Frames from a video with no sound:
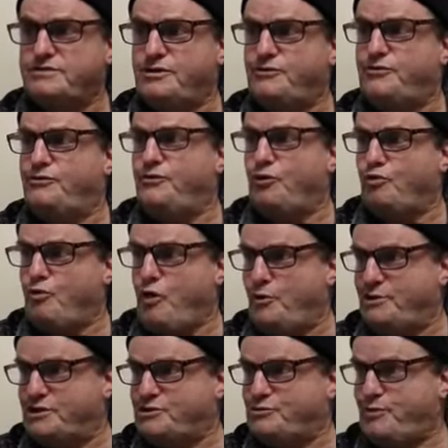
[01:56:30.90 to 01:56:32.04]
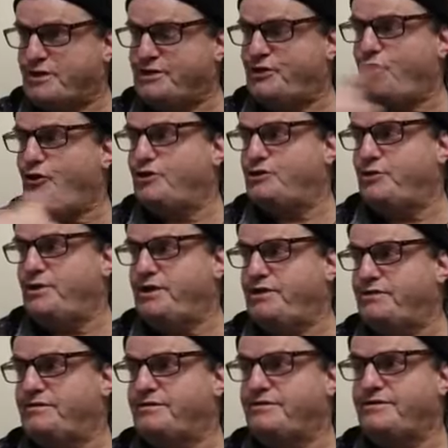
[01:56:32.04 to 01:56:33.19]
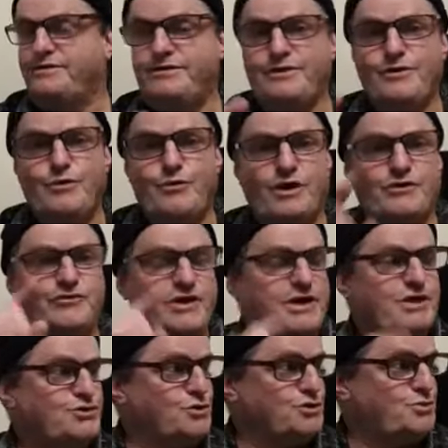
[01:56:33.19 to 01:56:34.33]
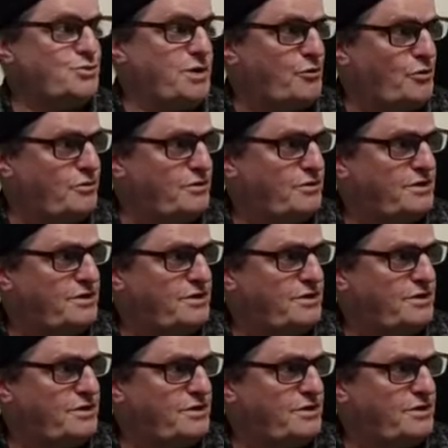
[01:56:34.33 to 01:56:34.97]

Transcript: So the Romans picked an Idumean, one of Esau's people,